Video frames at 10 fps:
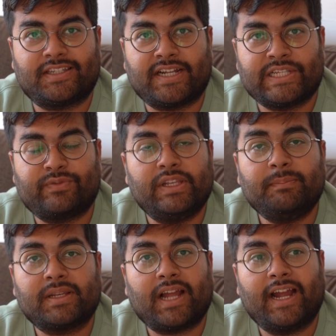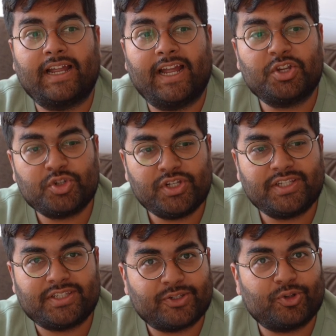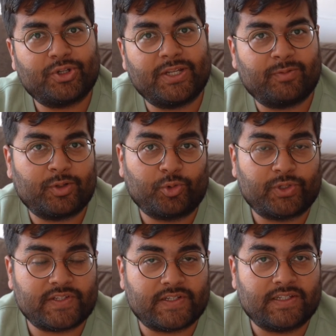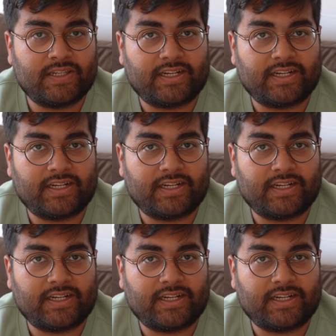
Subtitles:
nice feeling, but I actually did not even notice it.